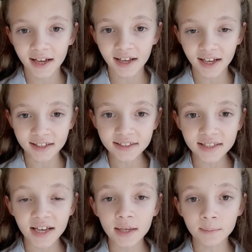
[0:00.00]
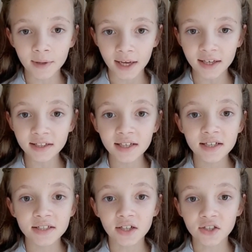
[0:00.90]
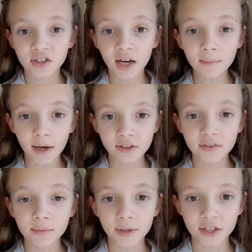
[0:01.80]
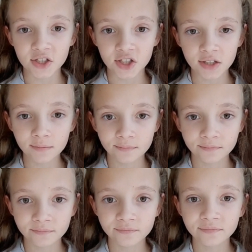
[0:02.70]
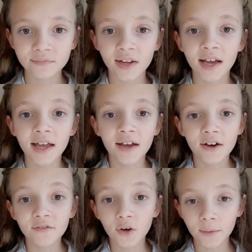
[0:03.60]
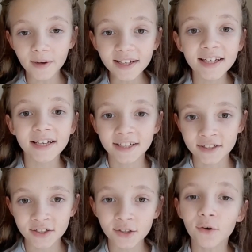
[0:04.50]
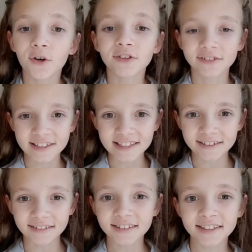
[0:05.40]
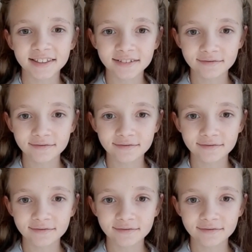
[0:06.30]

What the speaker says: and it may start to come out of the mixture, forming into crystals.